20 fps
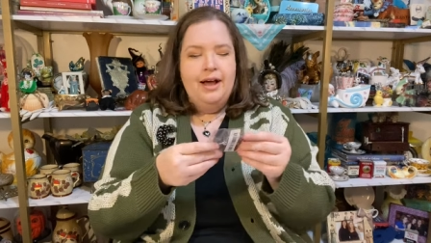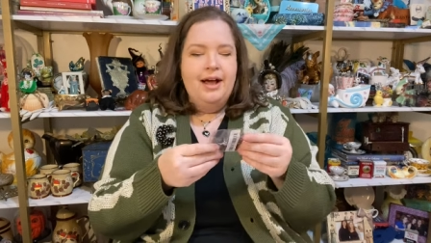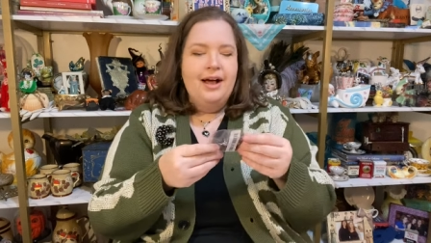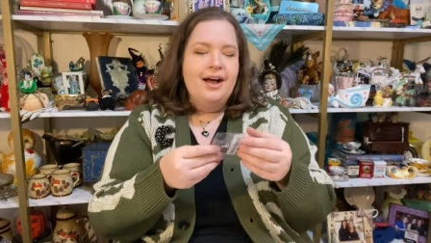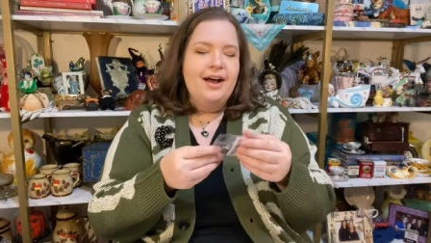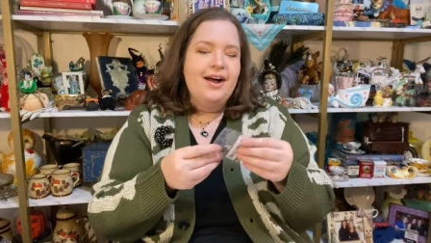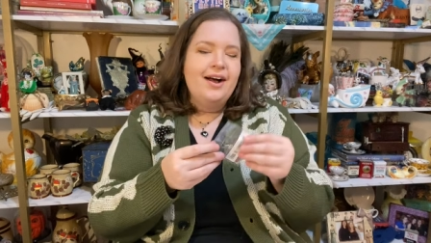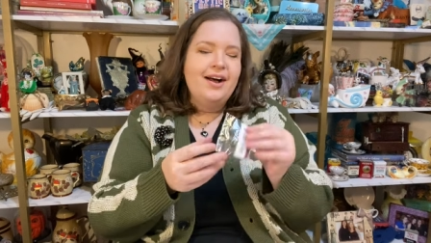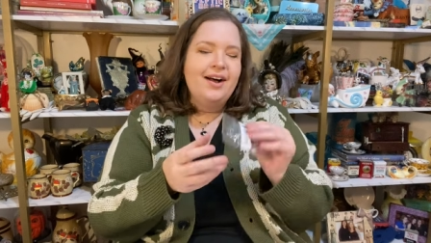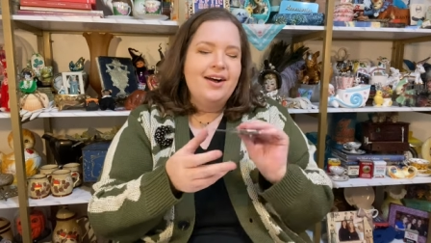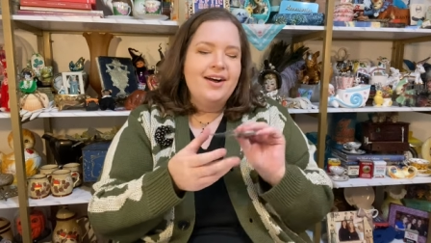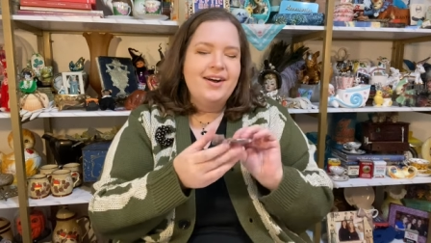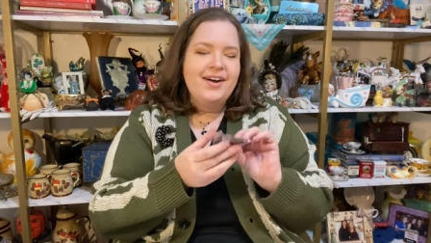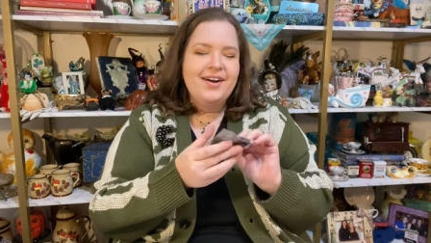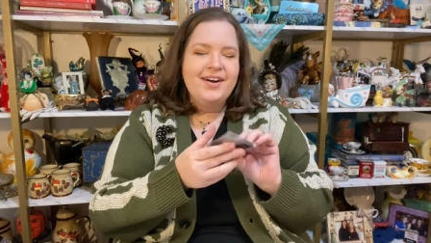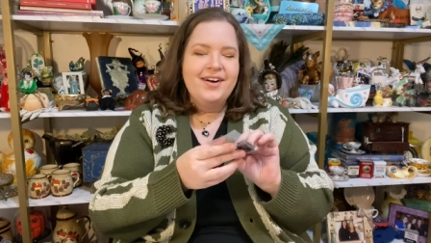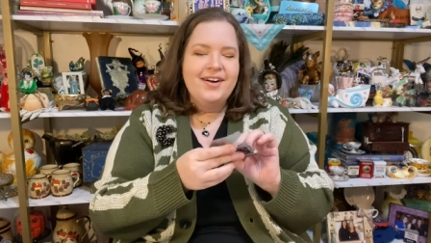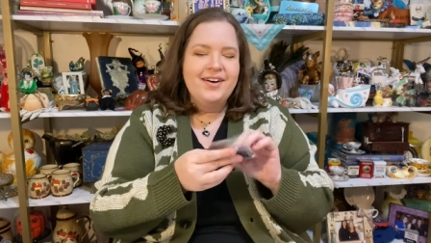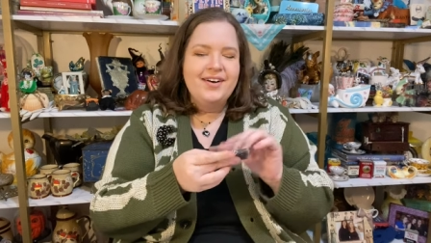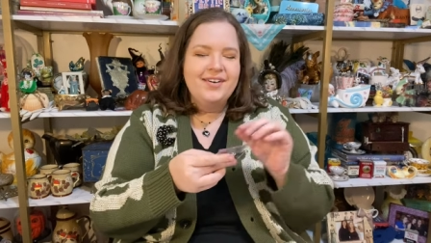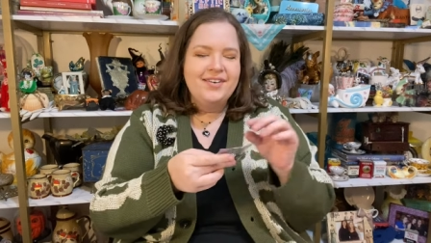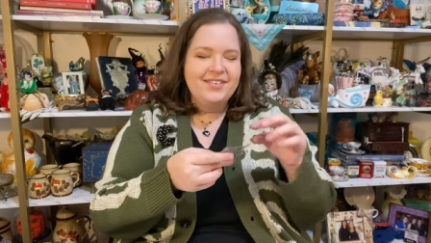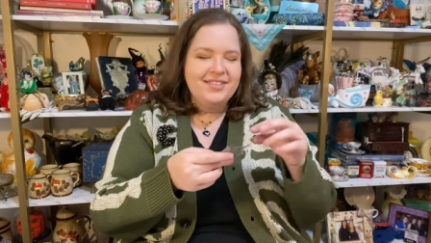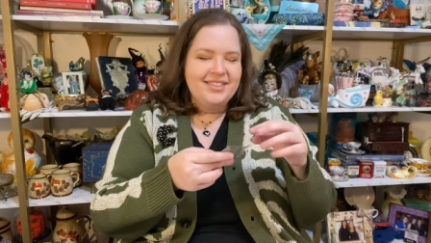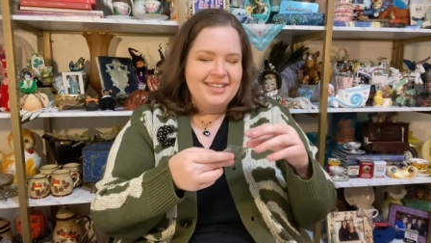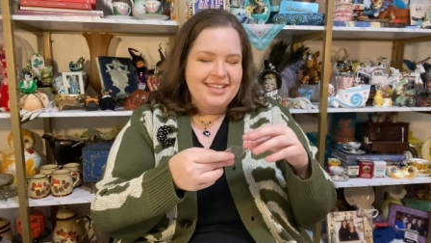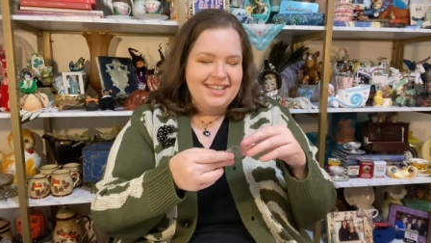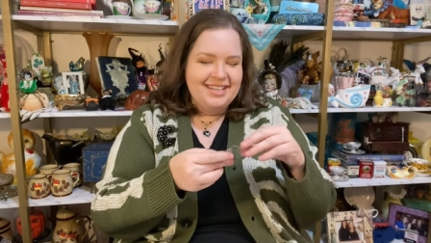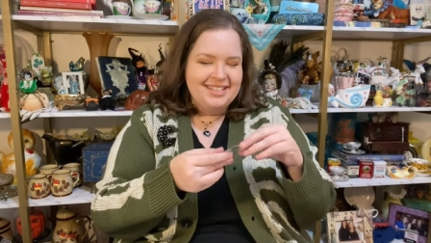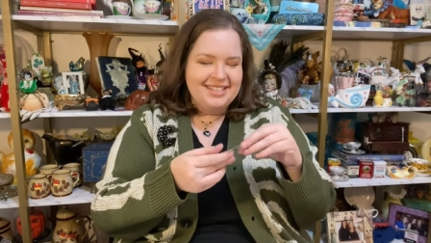Oh,
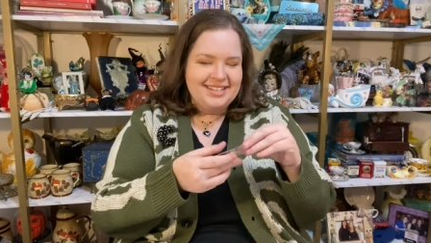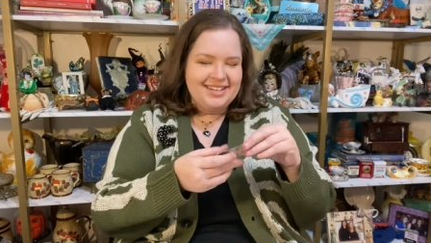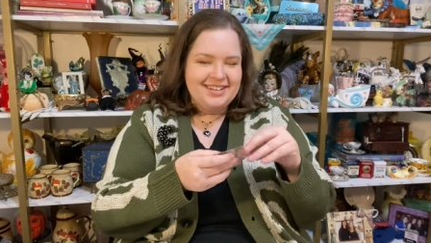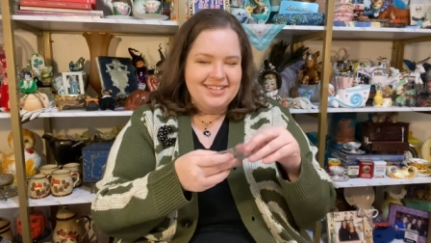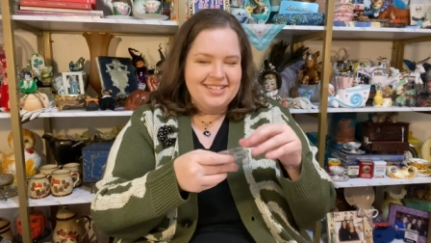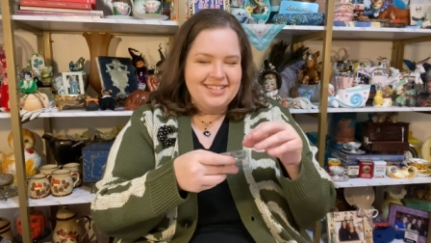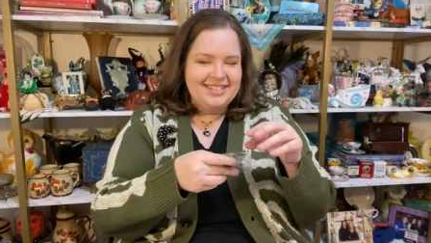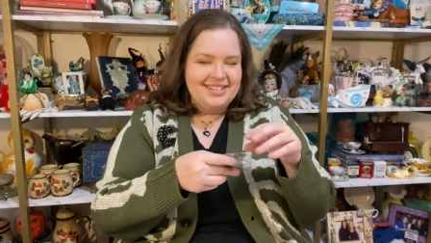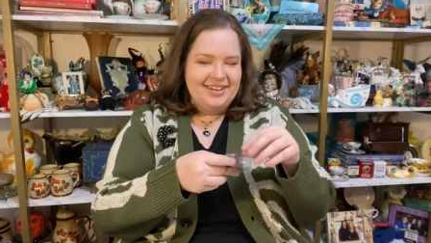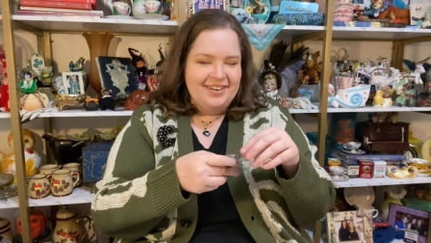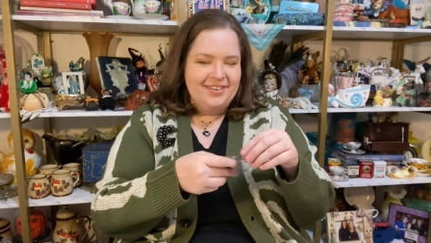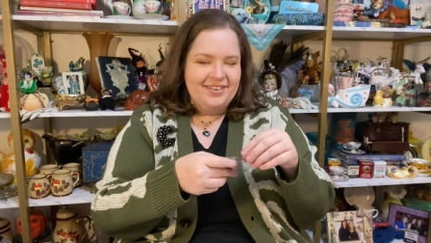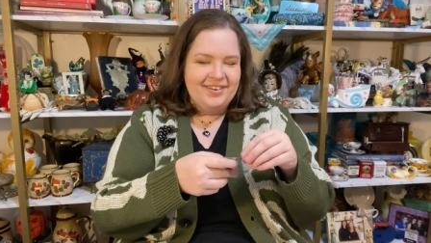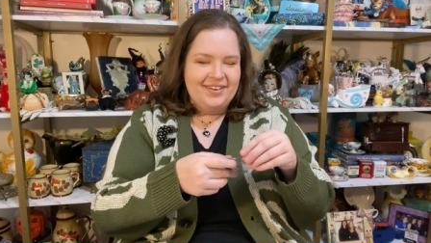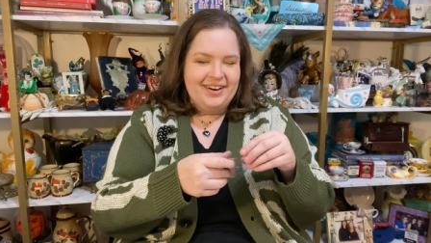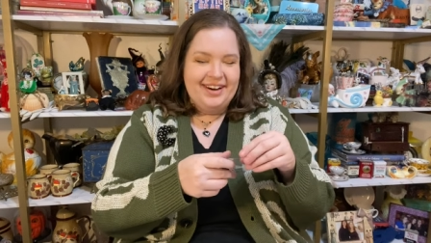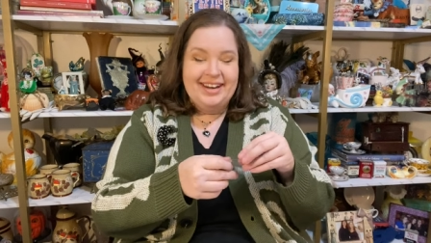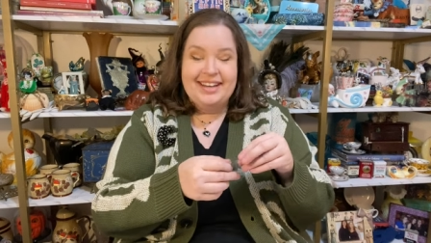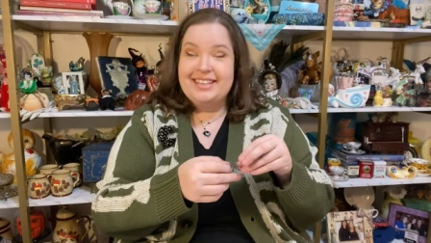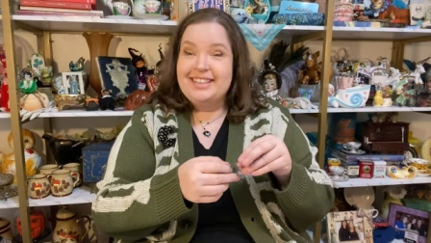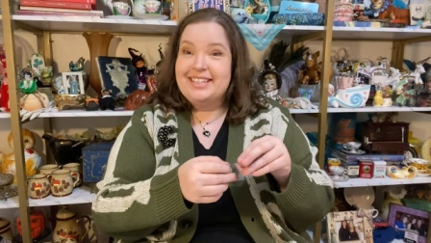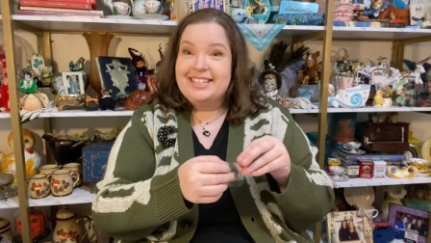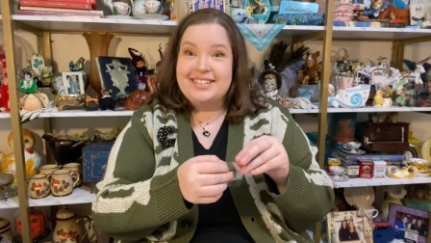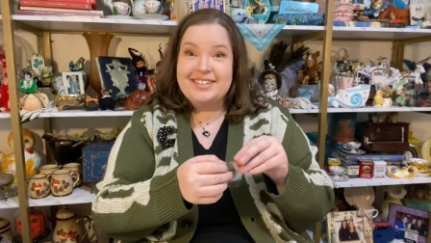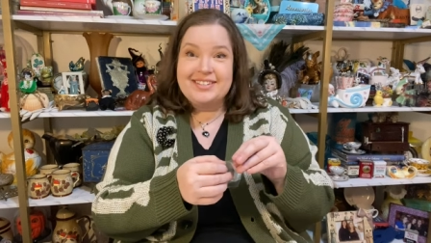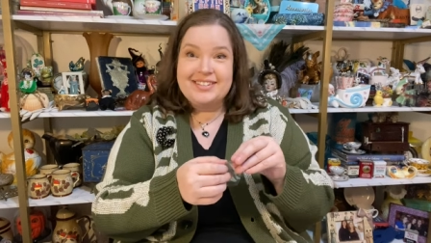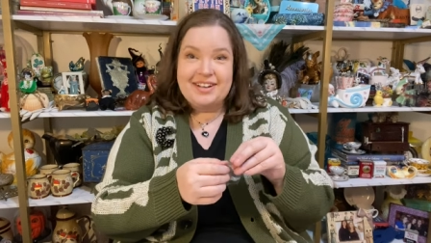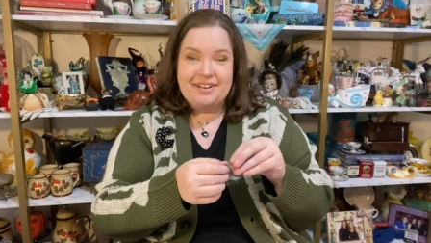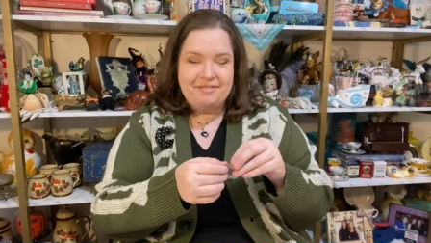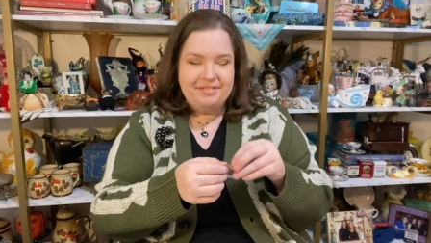these are so great. These
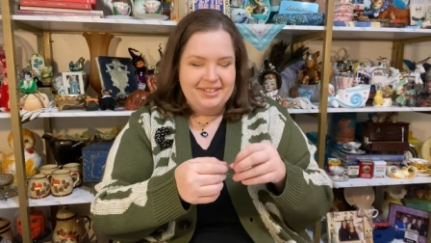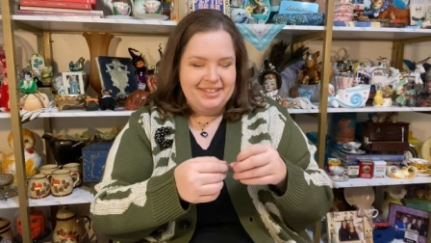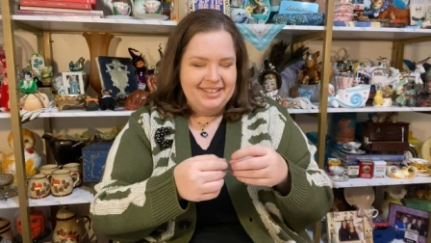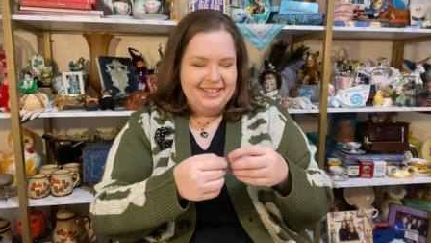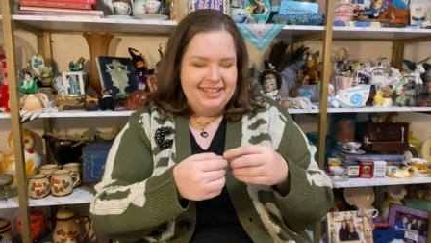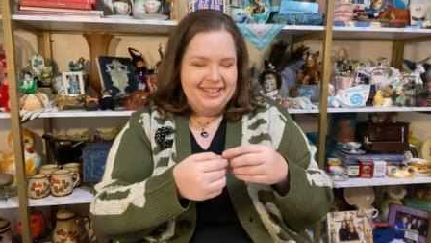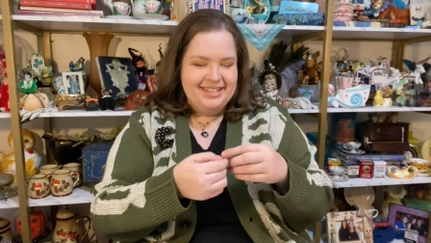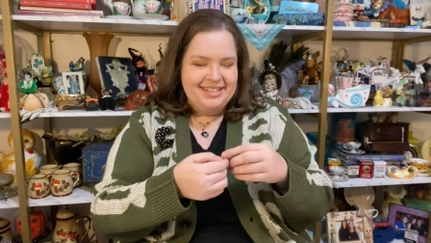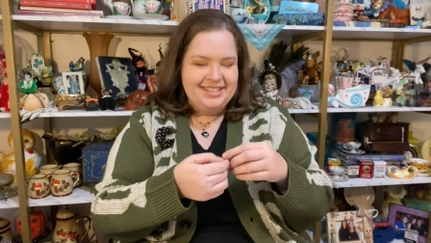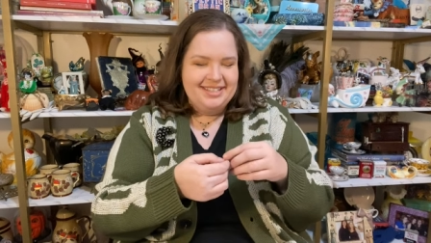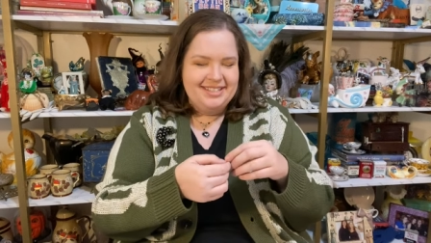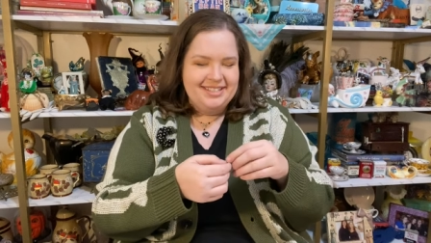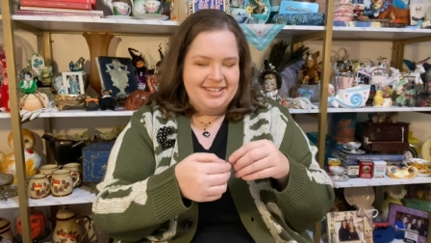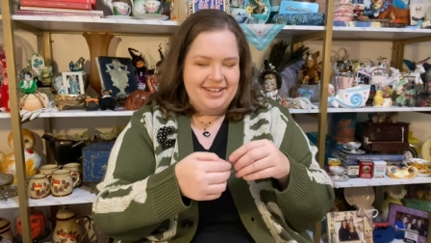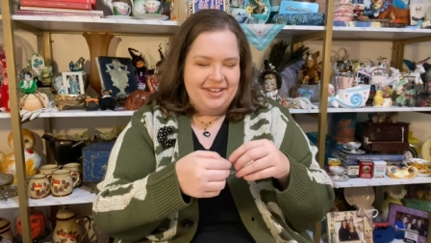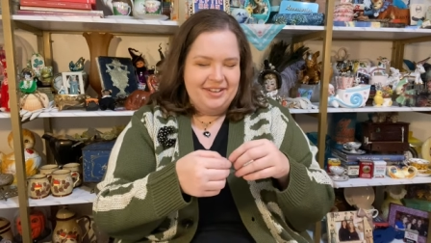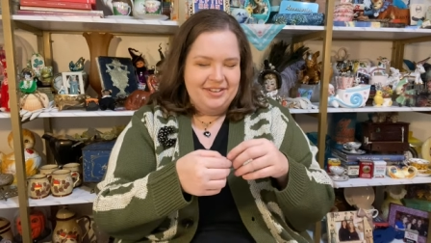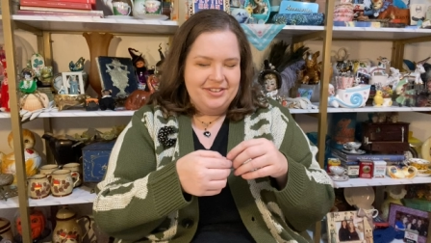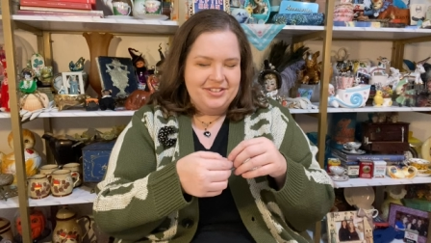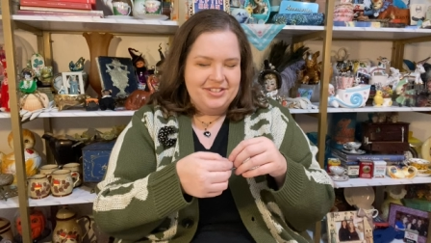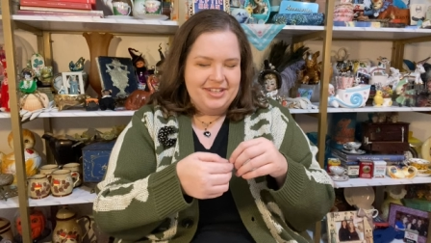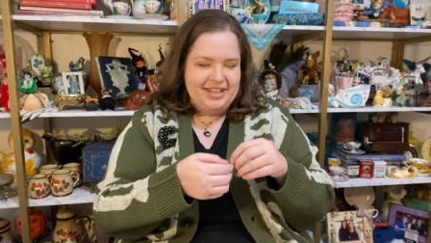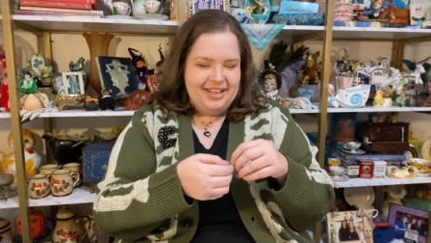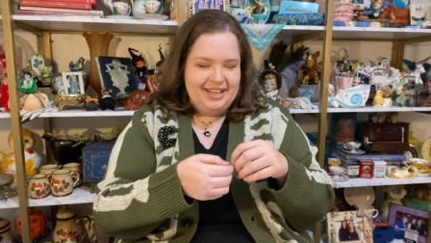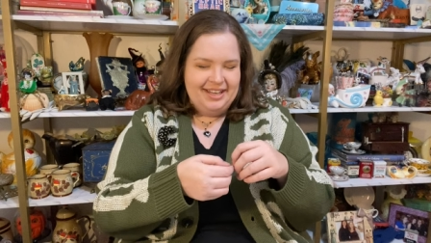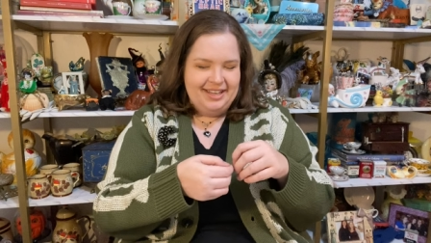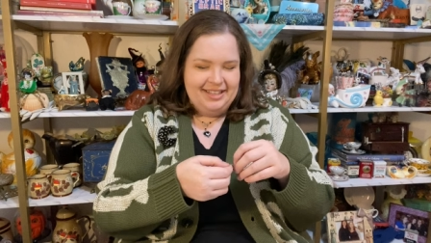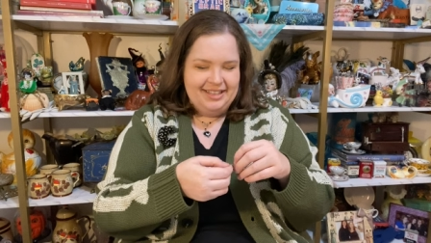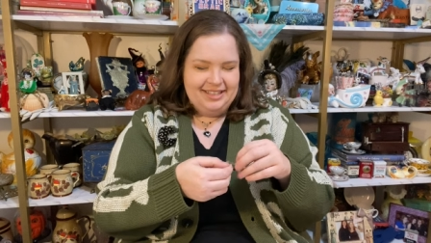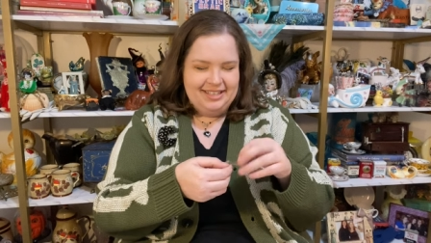are definitely nostalgia.